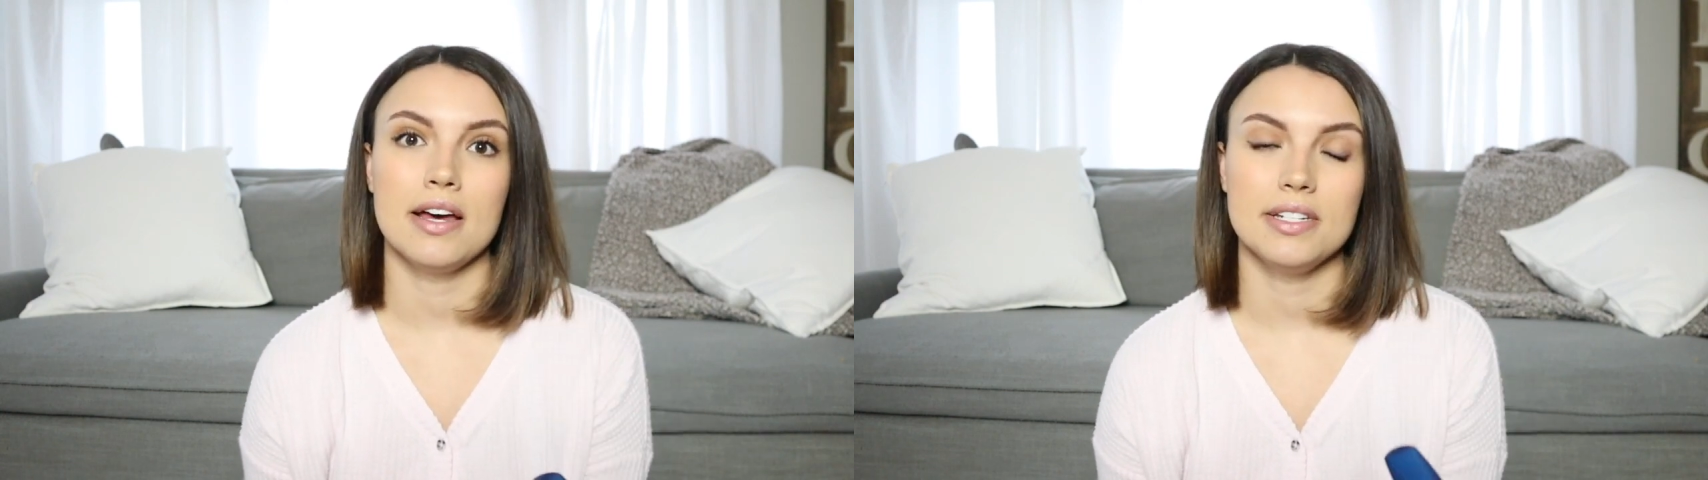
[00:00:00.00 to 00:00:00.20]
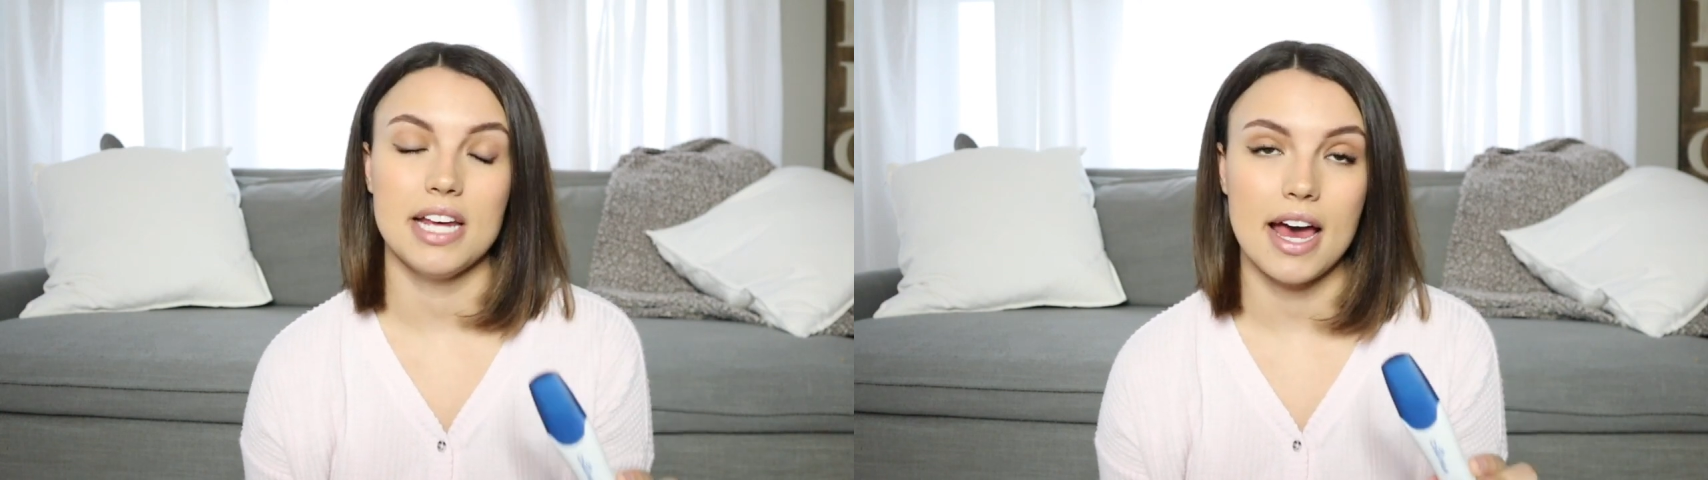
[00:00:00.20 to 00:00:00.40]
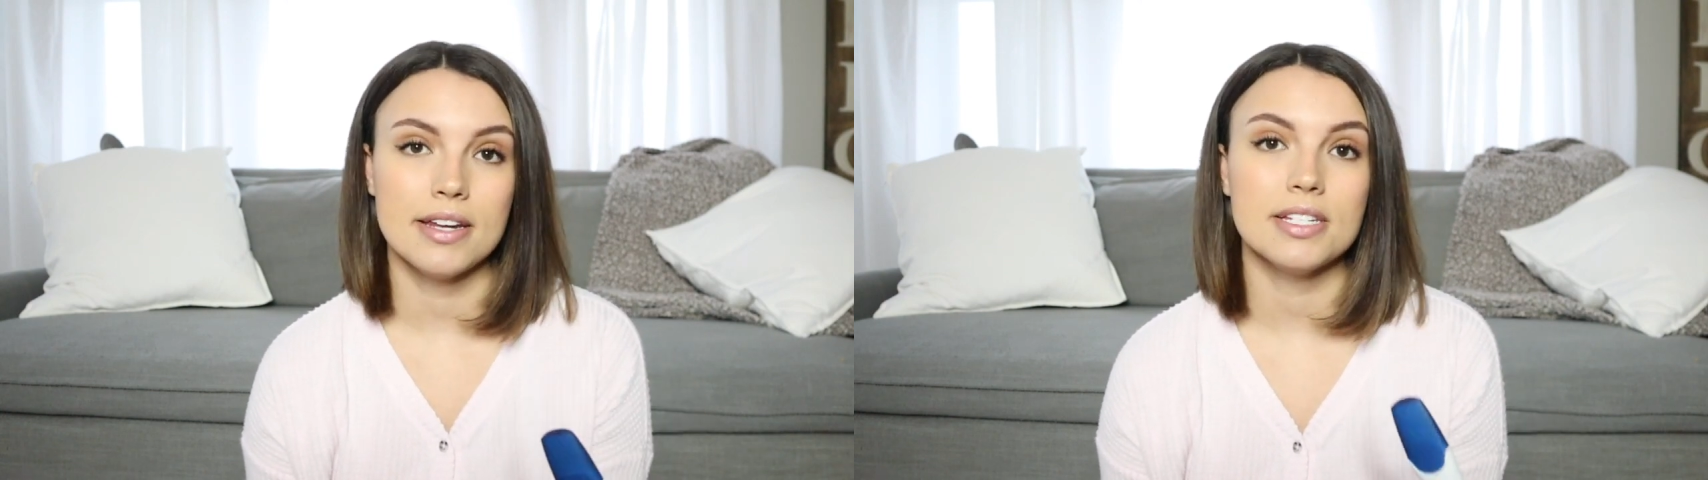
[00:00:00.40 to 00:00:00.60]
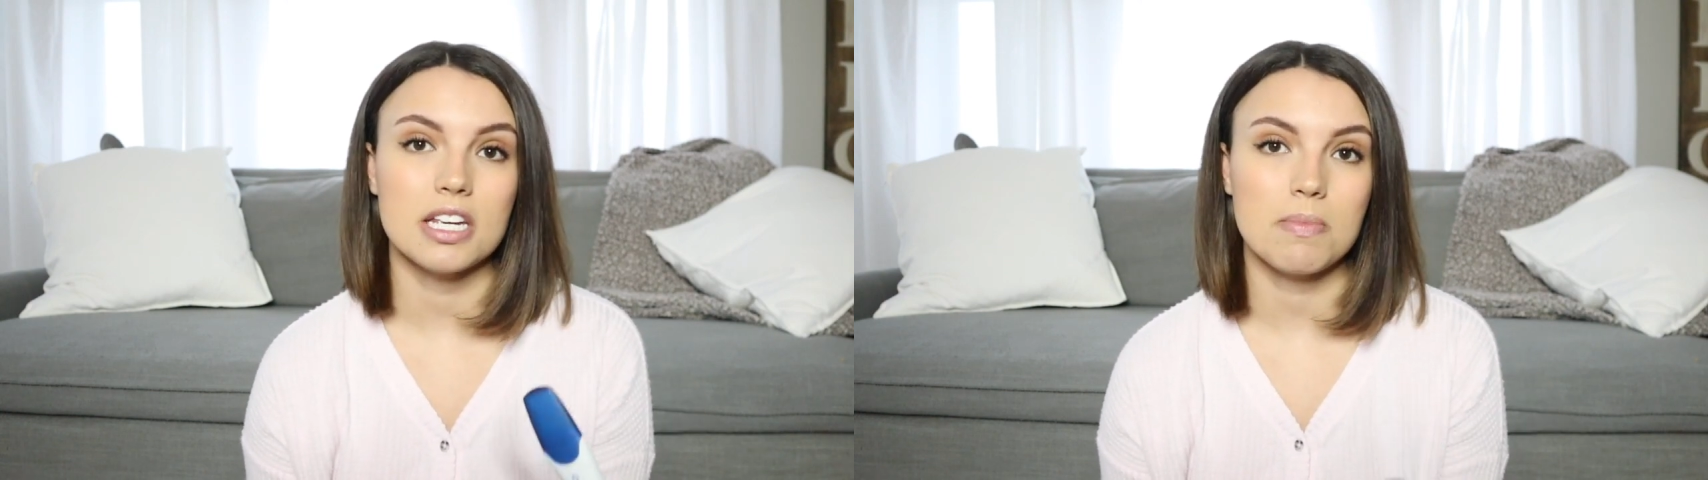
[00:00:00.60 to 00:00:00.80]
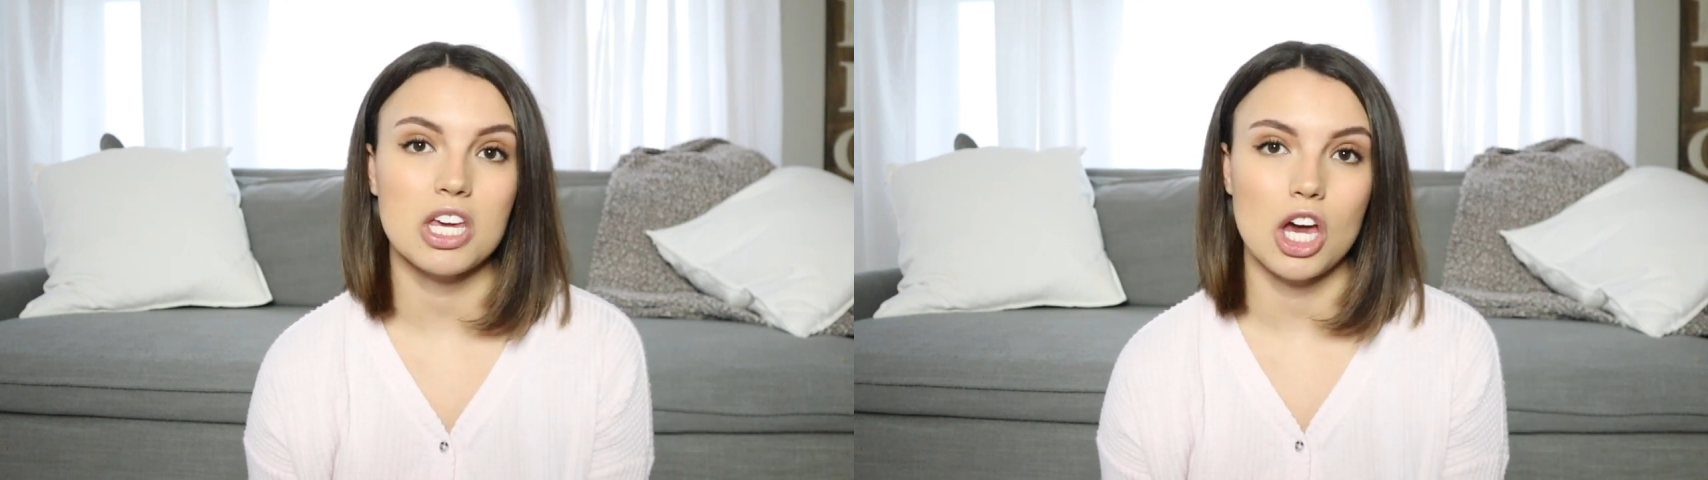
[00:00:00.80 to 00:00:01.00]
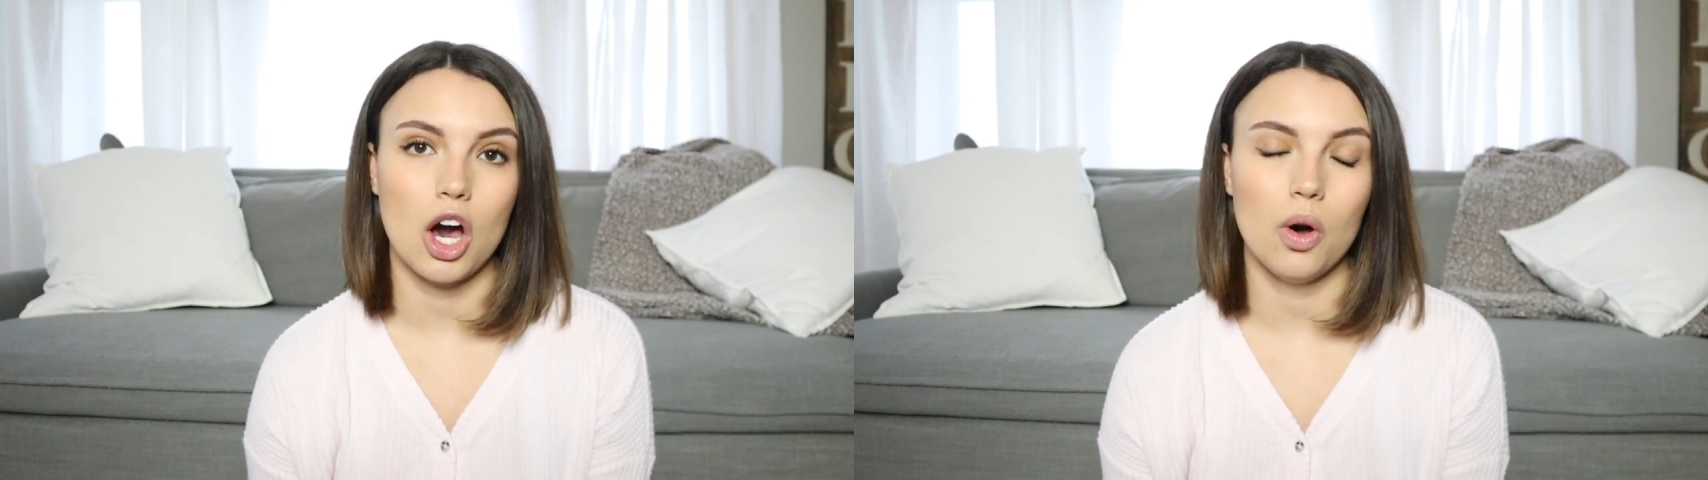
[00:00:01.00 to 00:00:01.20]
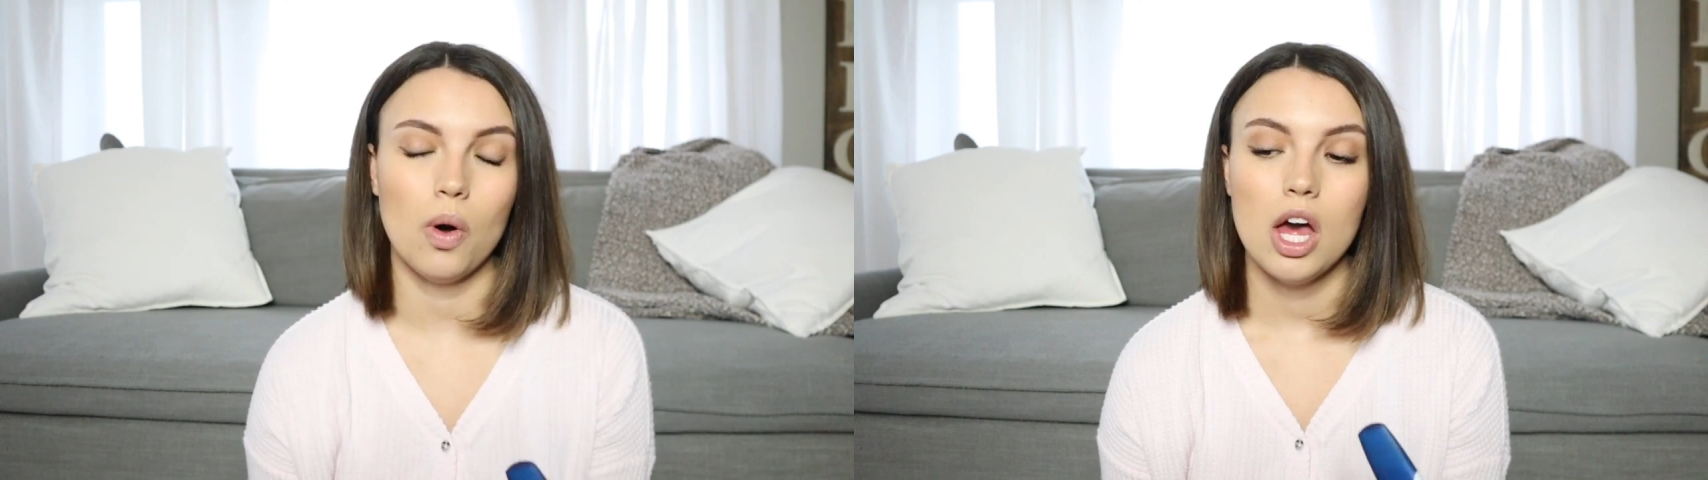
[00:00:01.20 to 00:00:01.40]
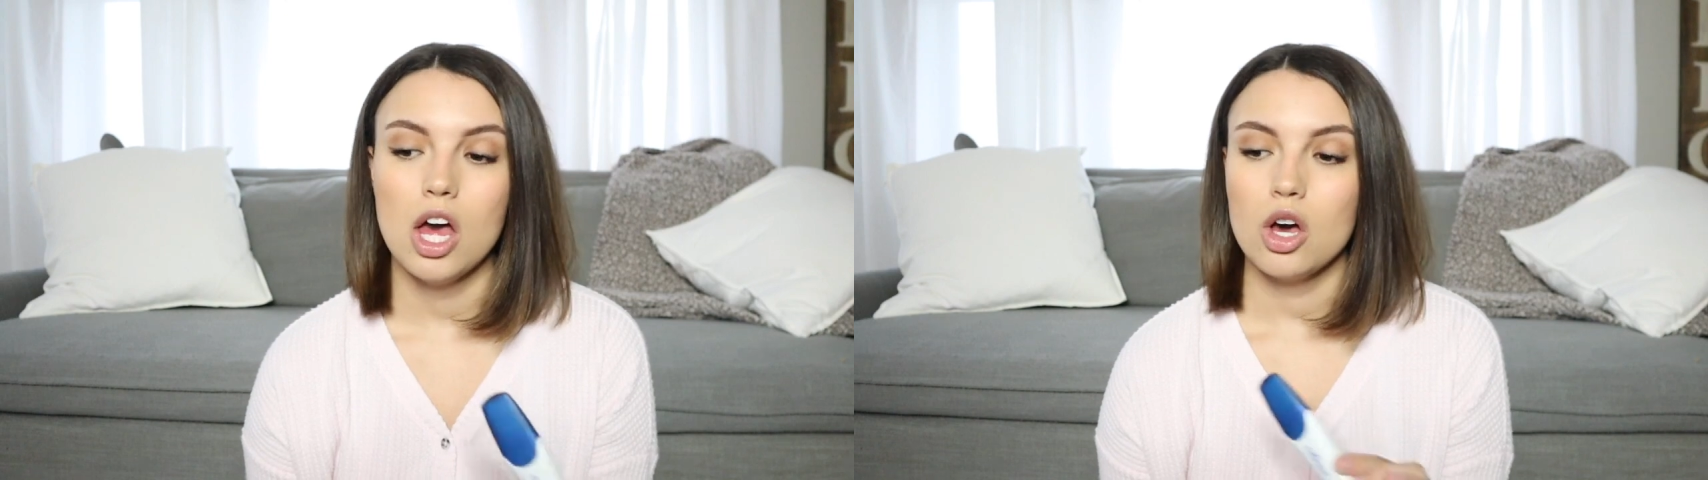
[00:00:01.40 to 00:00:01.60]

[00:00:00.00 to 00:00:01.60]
10 DPO,